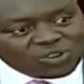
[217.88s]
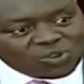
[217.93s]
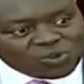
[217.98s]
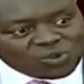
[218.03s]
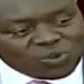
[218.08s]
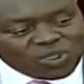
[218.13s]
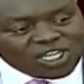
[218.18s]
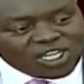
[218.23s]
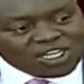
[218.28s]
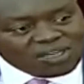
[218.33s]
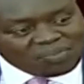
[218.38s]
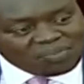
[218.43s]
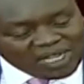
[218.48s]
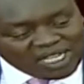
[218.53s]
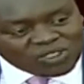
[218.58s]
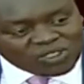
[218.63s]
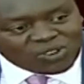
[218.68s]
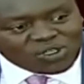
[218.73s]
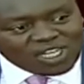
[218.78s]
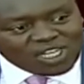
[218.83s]
to any
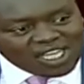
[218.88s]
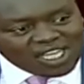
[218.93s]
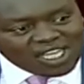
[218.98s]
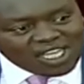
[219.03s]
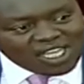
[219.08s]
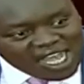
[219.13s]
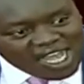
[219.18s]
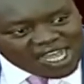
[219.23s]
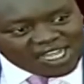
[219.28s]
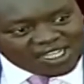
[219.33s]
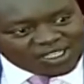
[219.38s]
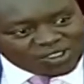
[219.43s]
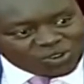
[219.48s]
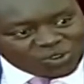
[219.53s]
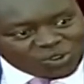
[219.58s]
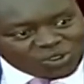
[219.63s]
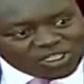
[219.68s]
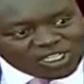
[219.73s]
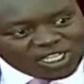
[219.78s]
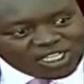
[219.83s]
person like her
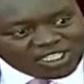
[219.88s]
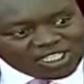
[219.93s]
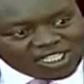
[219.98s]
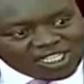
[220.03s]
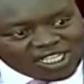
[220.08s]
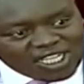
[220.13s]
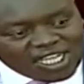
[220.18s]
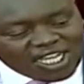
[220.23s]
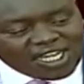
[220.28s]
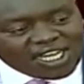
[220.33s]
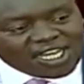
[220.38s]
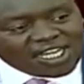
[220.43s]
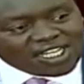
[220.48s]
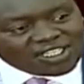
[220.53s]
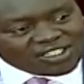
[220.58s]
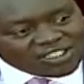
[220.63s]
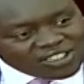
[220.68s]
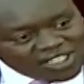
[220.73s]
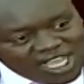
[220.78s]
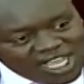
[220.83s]
so that they can
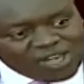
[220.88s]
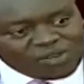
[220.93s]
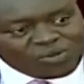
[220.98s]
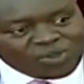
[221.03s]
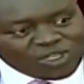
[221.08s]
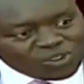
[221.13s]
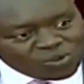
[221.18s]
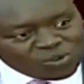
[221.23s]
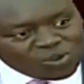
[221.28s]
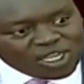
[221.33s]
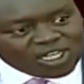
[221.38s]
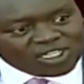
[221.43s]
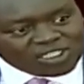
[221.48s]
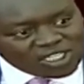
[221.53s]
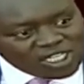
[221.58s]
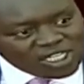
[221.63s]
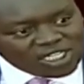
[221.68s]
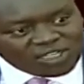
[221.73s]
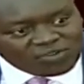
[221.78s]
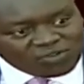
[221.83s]
understand what you can
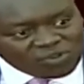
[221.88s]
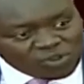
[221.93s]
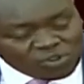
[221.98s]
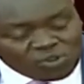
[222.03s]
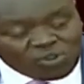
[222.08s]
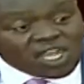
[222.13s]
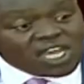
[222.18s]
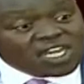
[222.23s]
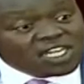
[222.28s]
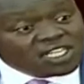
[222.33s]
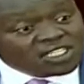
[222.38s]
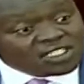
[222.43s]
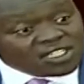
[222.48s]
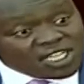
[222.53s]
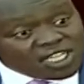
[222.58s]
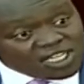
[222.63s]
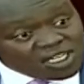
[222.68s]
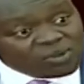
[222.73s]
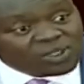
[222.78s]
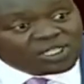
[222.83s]
say in the floor. You can
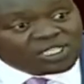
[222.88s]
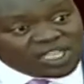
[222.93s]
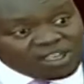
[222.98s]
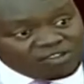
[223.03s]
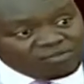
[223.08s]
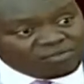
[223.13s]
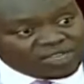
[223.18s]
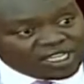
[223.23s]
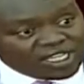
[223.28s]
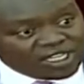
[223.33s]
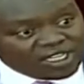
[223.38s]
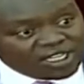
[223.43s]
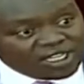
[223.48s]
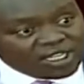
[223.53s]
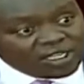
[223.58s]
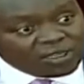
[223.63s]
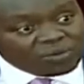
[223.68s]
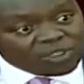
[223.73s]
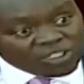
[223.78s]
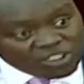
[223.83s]
disagree with government,
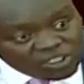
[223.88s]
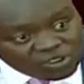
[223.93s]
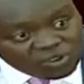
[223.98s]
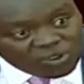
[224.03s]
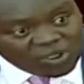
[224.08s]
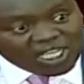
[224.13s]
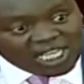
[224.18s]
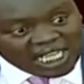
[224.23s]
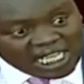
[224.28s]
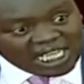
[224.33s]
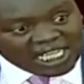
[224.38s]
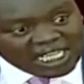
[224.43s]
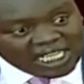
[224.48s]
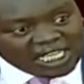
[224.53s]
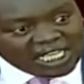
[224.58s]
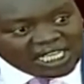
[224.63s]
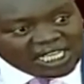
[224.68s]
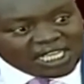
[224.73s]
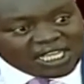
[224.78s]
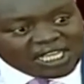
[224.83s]
which is
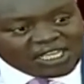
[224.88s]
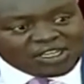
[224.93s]
okay,